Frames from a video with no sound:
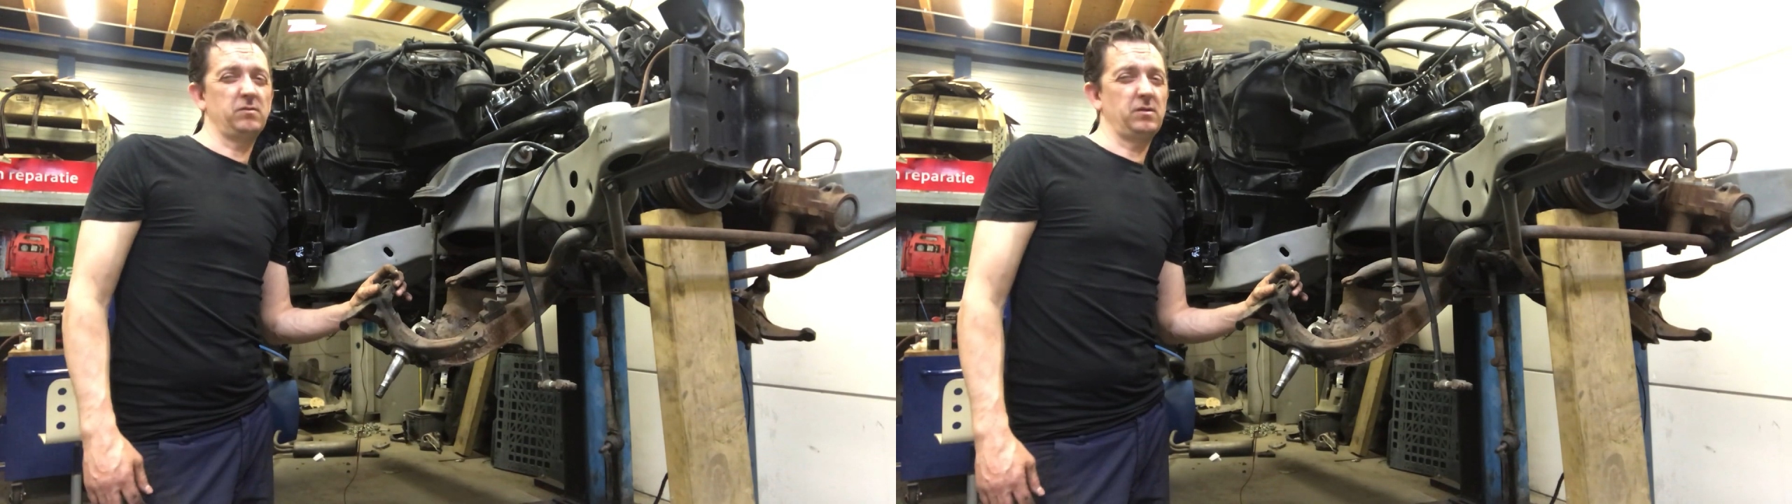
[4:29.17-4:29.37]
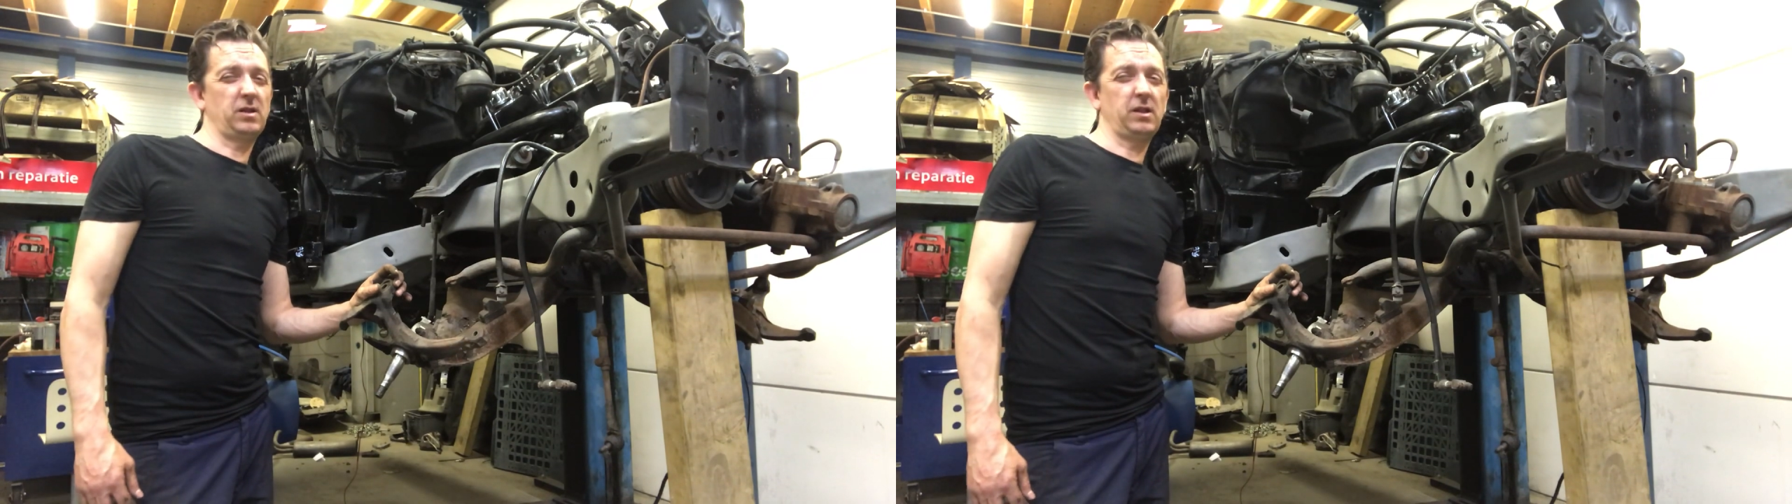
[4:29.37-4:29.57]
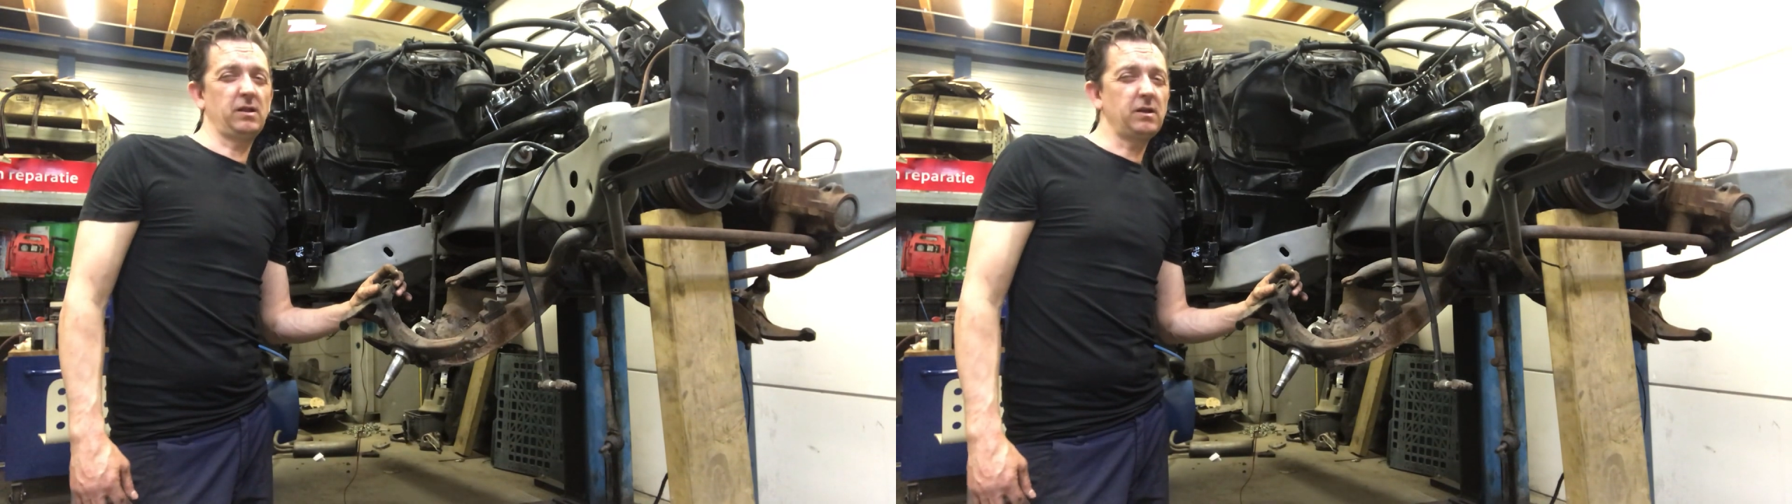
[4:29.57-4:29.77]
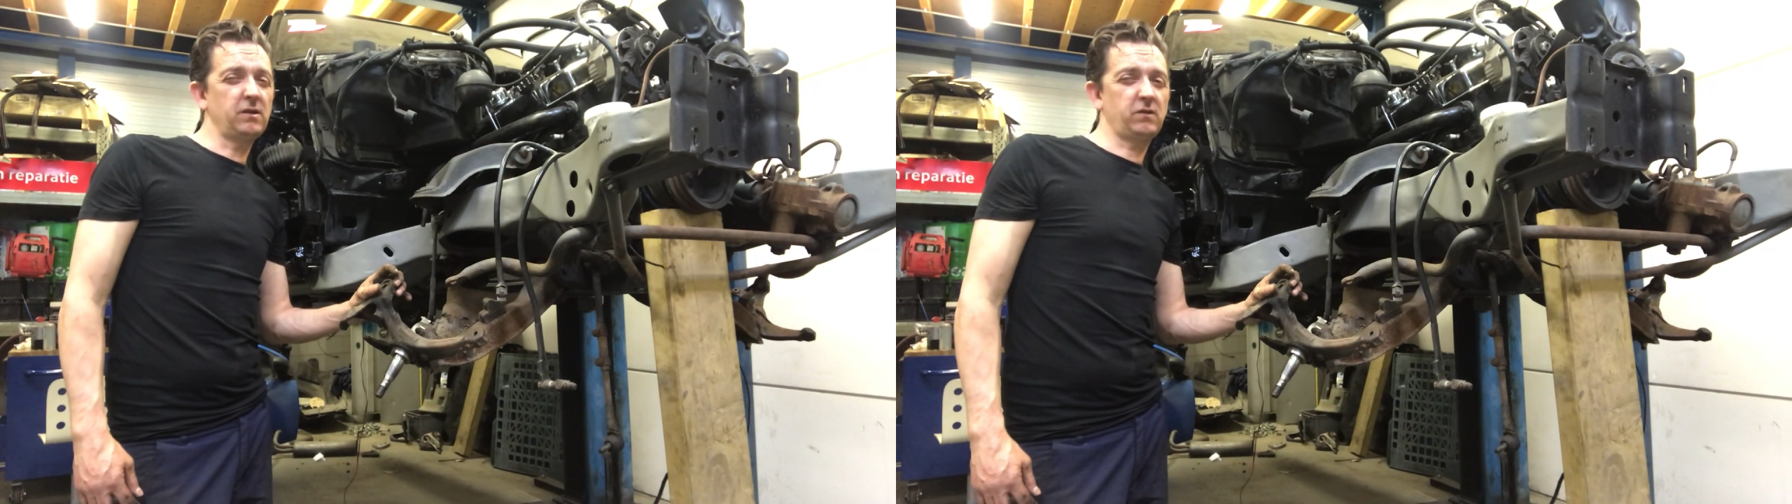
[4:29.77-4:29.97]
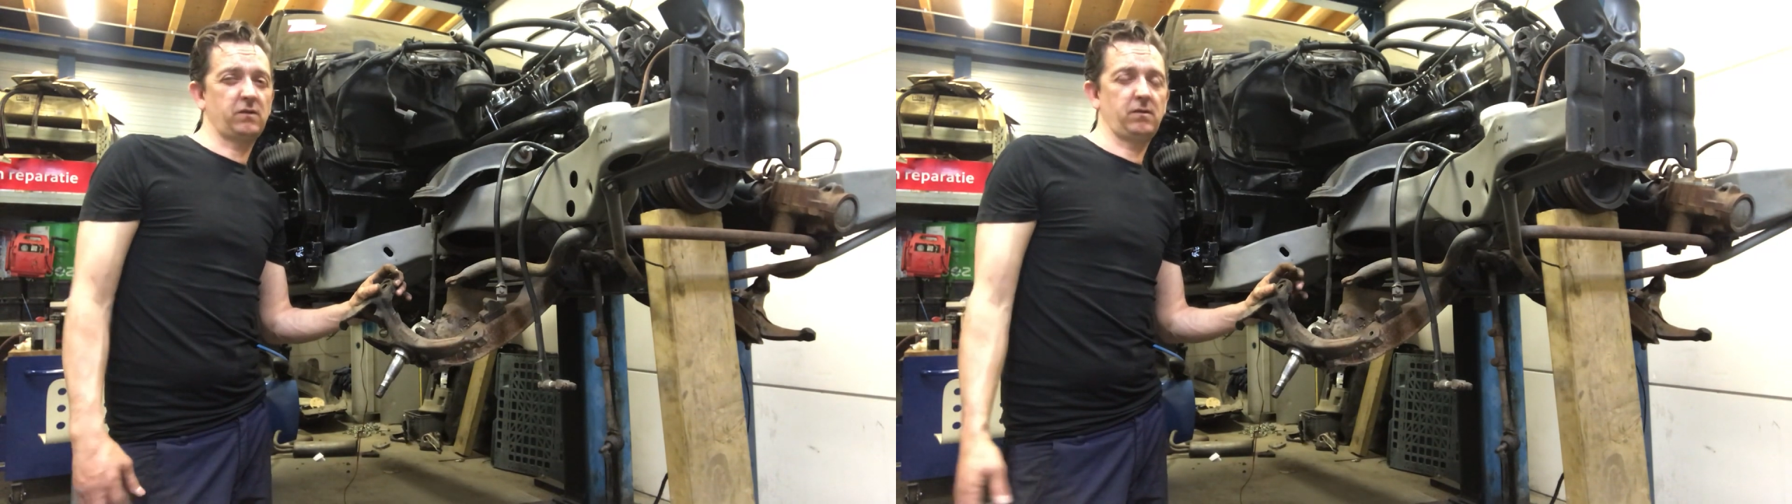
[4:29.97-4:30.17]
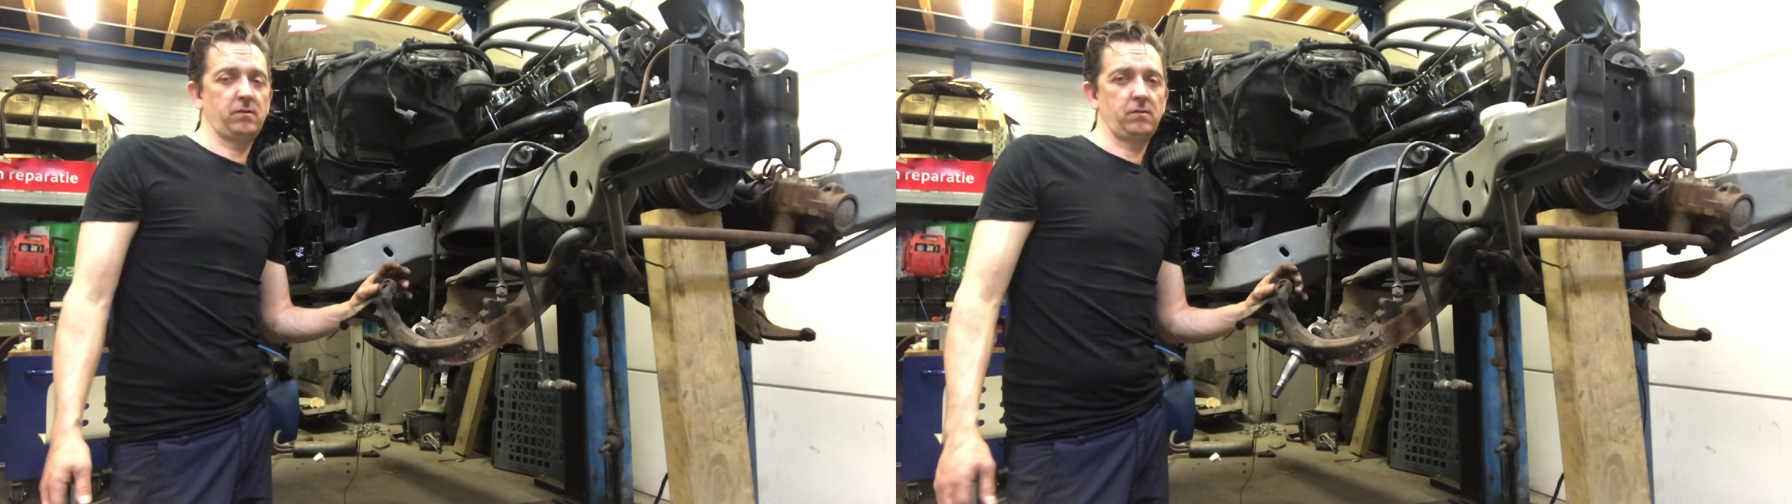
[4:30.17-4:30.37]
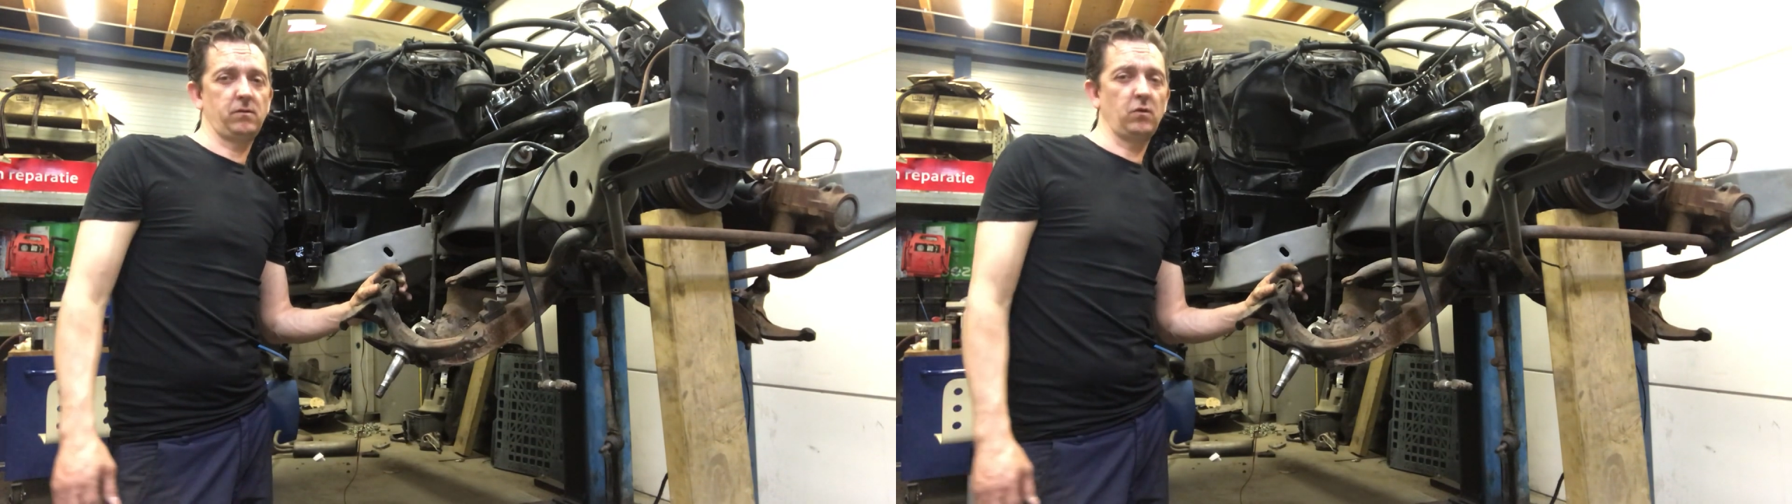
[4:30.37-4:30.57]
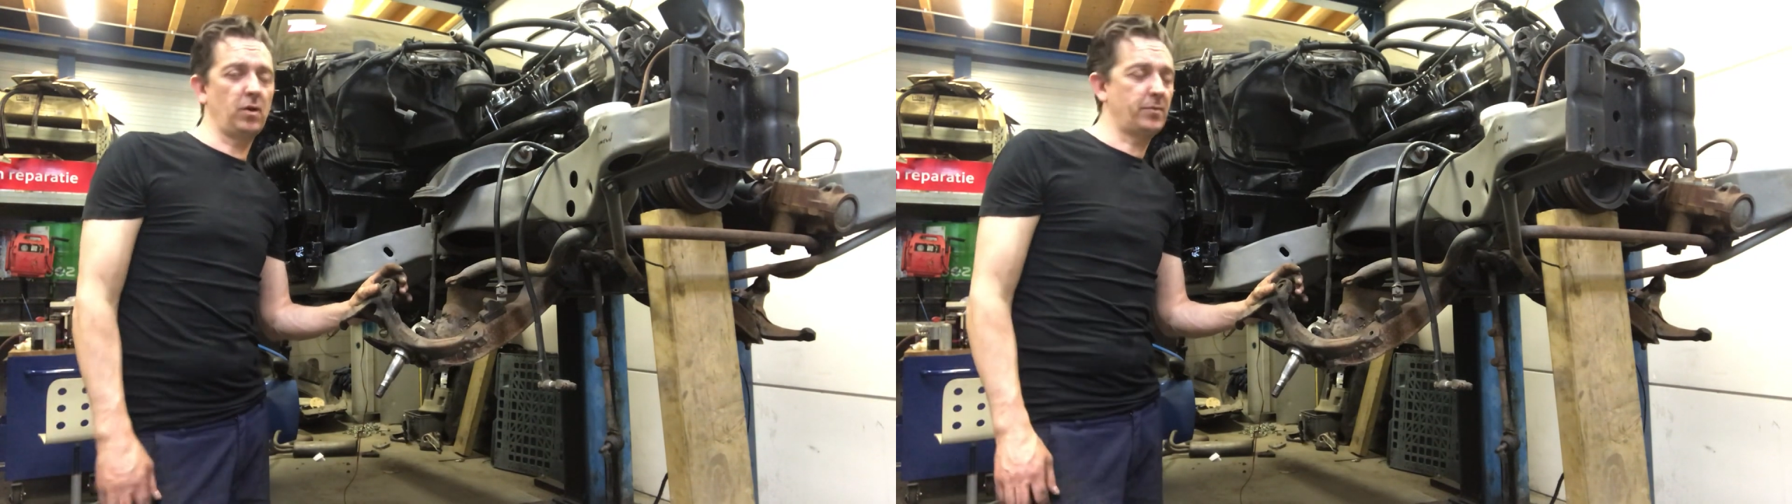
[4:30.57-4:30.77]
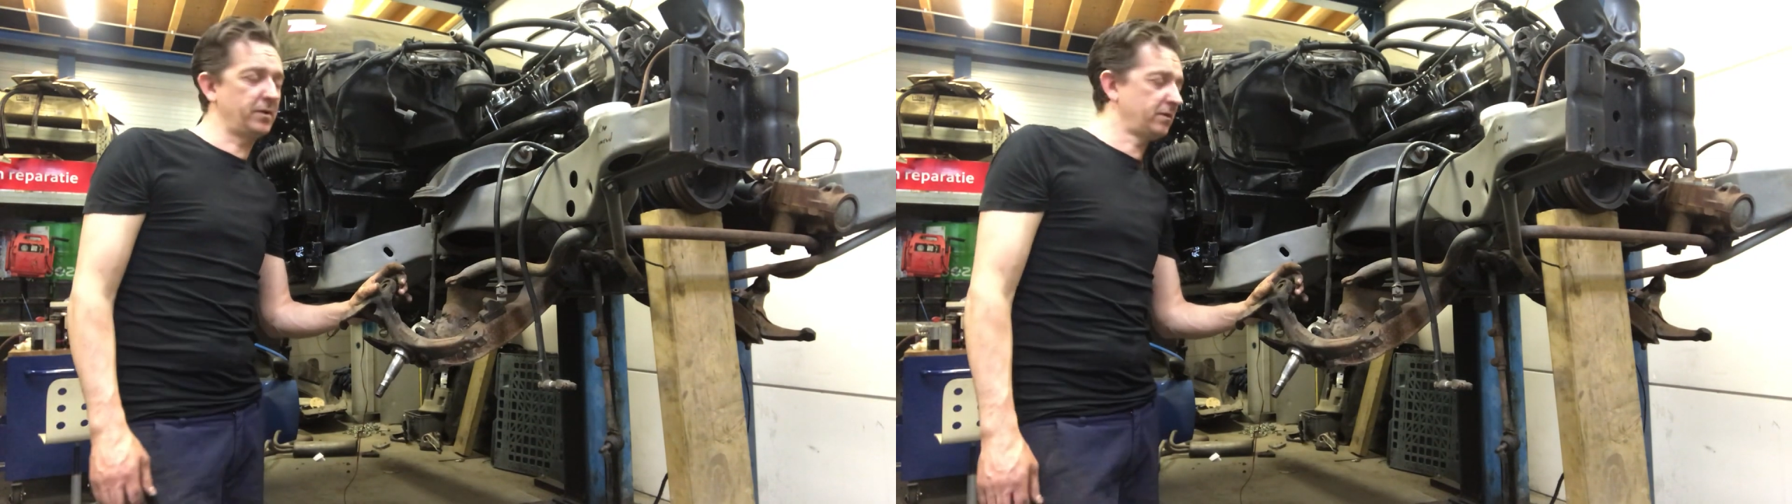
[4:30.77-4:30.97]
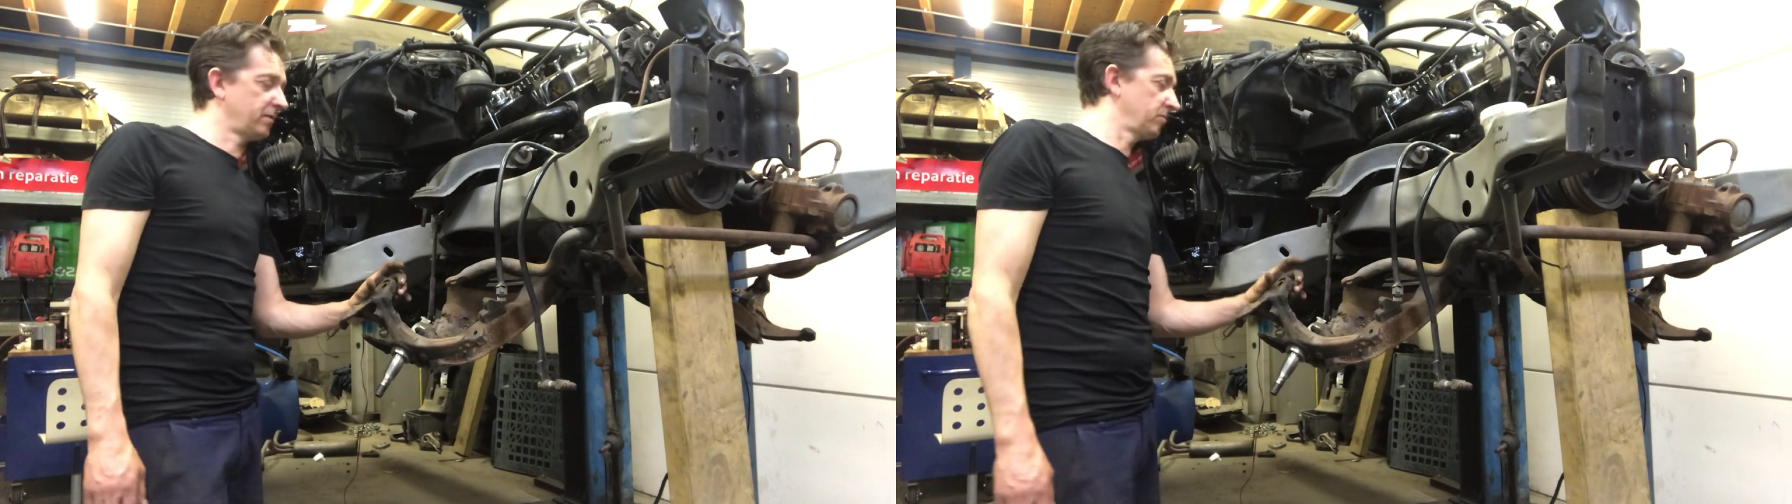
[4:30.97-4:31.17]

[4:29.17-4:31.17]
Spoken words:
at least drop it,